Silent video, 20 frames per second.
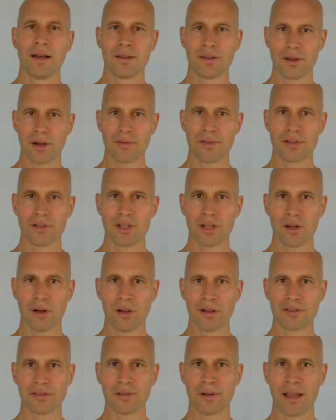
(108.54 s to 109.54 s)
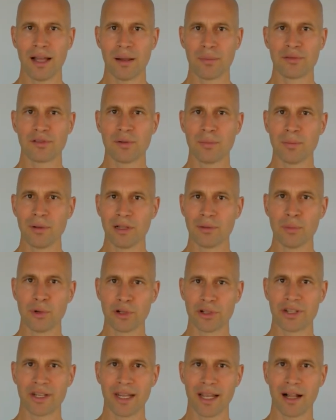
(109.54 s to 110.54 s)
Autophagy also helps to build
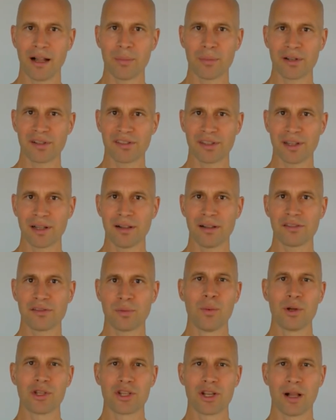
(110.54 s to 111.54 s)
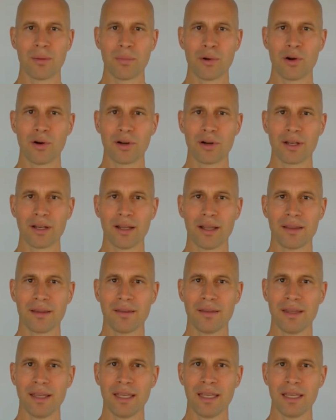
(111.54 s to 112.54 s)
more T helper cells, which help
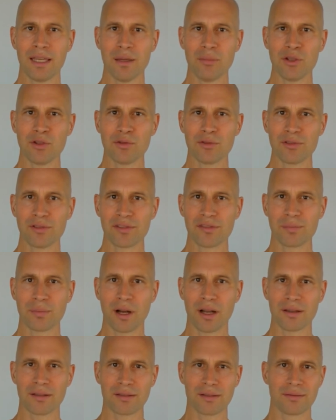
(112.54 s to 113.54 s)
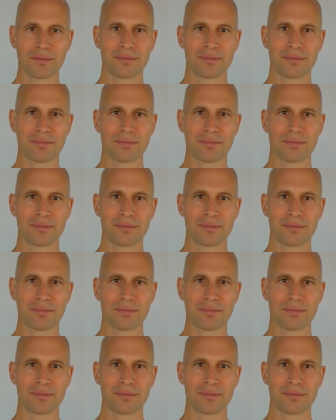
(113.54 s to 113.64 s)
coordinate the immune response.